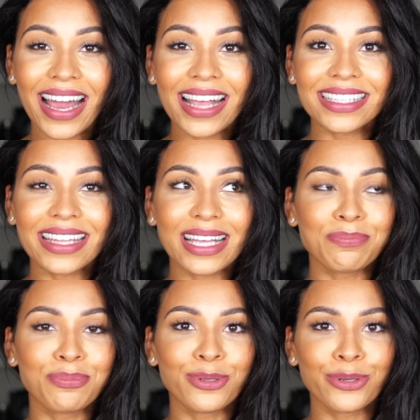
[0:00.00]
guys, and
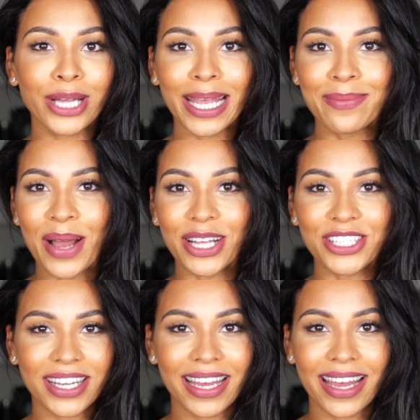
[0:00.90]
that's pretty
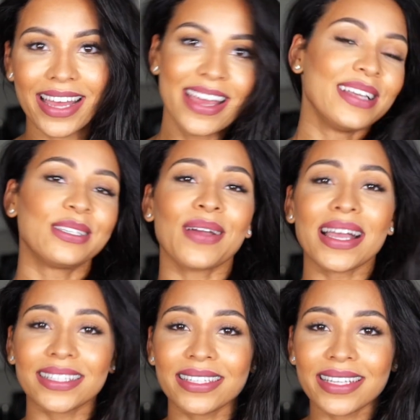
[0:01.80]
much it. So
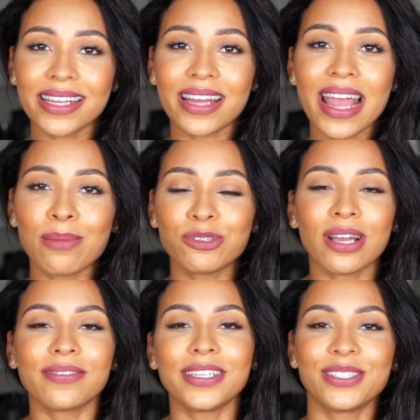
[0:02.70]
as I said, I am
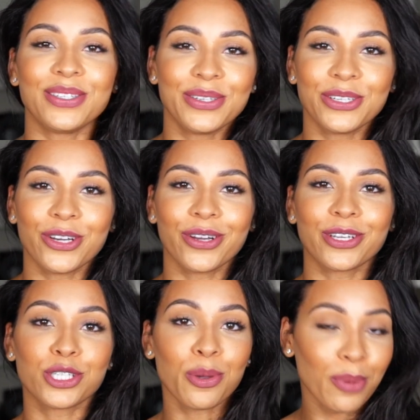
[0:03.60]
traveling to New
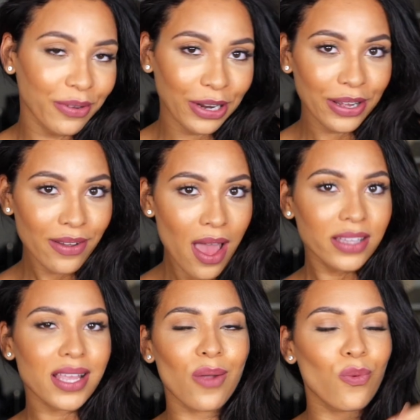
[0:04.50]
York tomorrow,
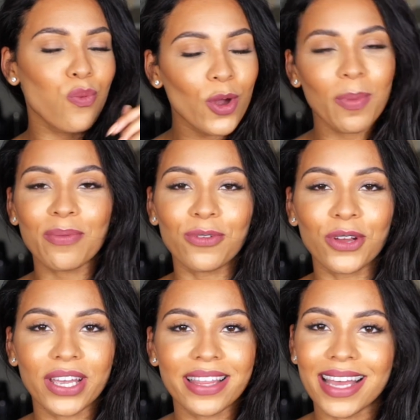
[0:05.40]
so I will be
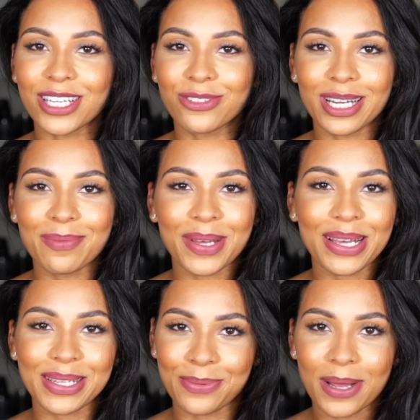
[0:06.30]
vlogging that trip
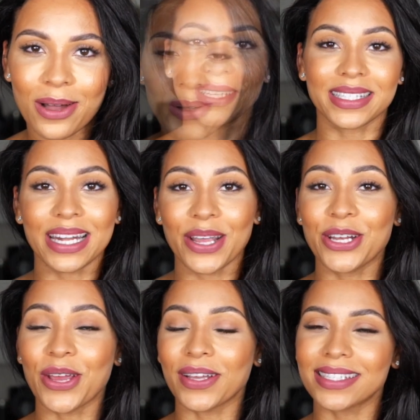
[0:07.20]
as well. So now
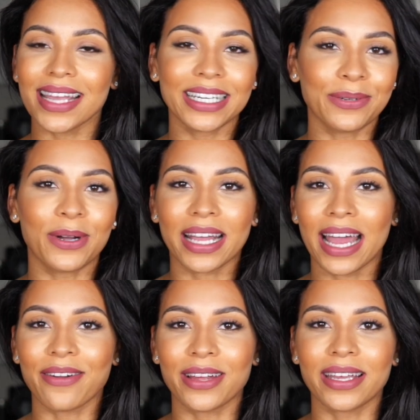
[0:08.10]
you know exactly what I
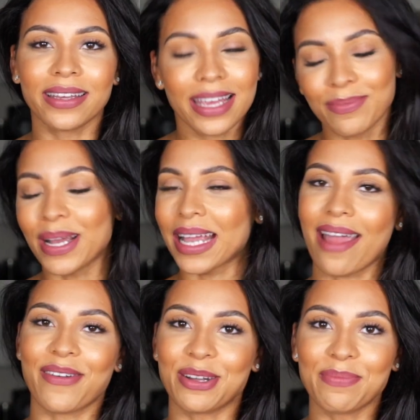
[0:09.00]
carry in my
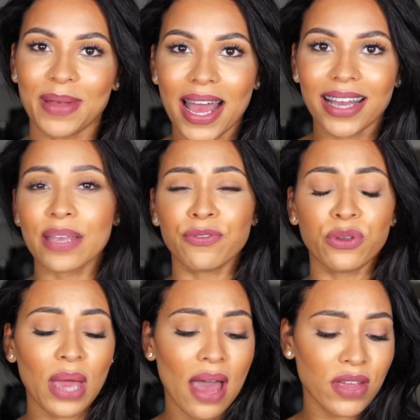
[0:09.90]
carry-on bag. If
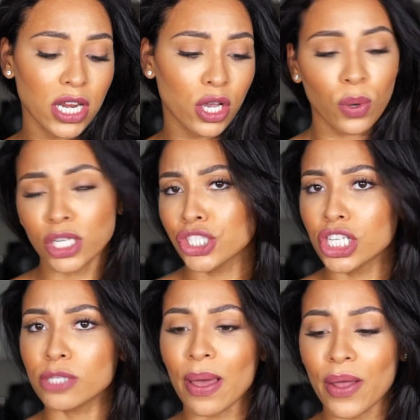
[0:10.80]
you have any
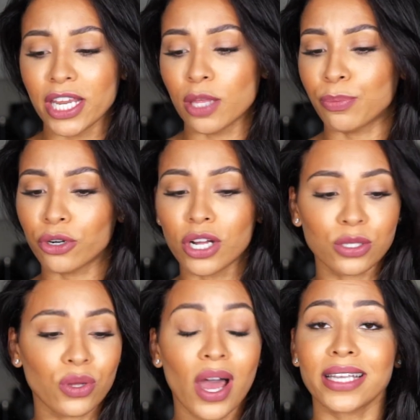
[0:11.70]
questions about any of the
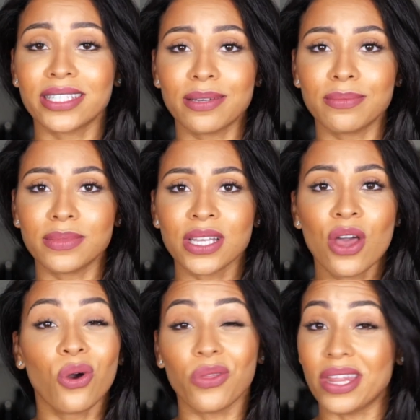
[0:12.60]
products or items
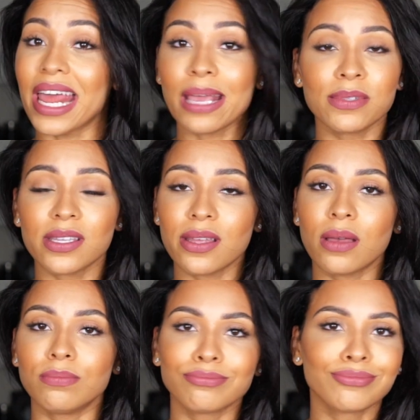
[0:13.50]
or the names of
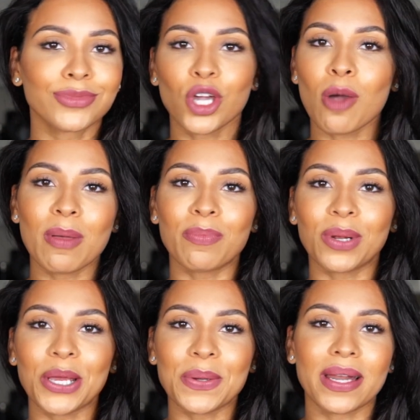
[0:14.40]
them, comment
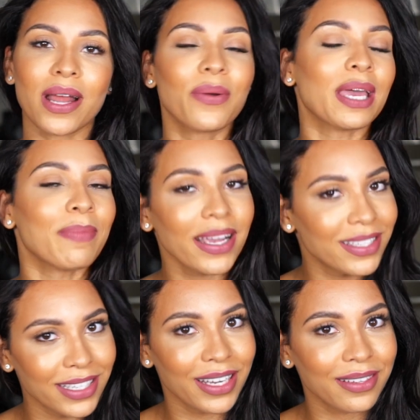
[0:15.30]
below and I'll get
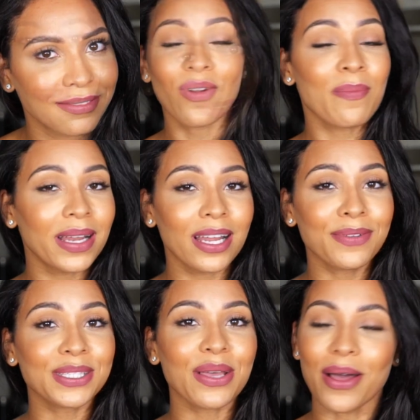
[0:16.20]
back to you. All right, my
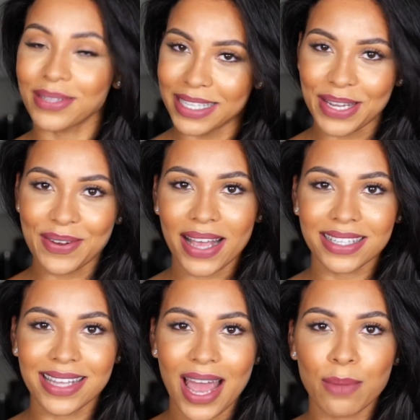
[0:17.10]
love, so I'll see you
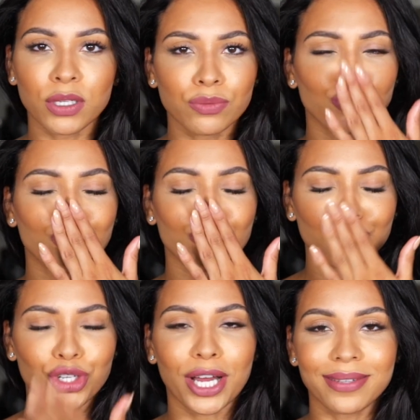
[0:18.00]
next time.
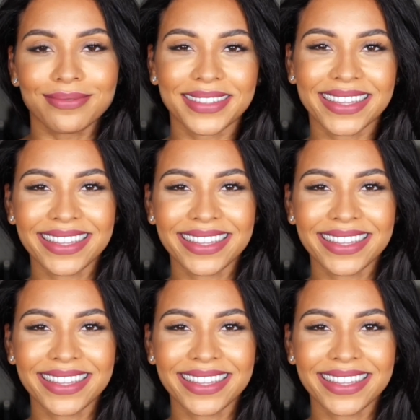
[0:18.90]
Mwah.